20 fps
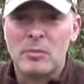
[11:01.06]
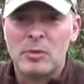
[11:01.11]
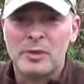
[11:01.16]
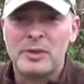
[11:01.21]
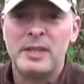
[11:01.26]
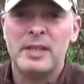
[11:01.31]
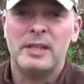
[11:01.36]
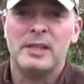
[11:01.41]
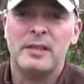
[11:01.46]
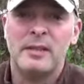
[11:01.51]

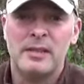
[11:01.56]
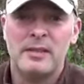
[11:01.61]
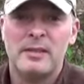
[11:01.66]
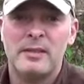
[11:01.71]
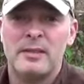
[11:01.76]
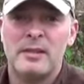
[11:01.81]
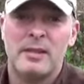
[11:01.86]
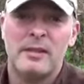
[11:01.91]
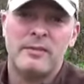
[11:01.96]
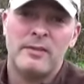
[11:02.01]
dig,
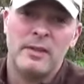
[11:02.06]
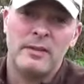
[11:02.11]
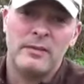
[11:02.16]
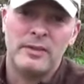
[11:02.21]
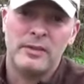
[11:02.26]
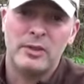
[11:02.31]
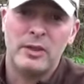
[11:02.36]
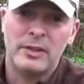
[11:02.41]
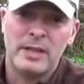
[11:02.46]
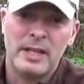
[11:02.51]
if
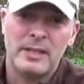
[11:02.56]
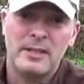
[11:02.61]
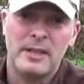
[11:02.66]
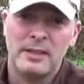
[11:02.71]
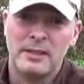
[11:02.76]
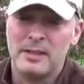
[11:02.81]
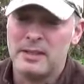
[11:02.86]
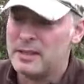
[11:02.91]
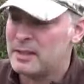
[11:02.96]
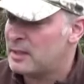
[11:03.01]
you know that
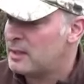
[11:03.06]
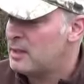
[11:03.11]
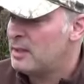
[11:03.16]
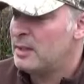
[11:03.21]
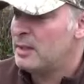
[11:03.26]
technique.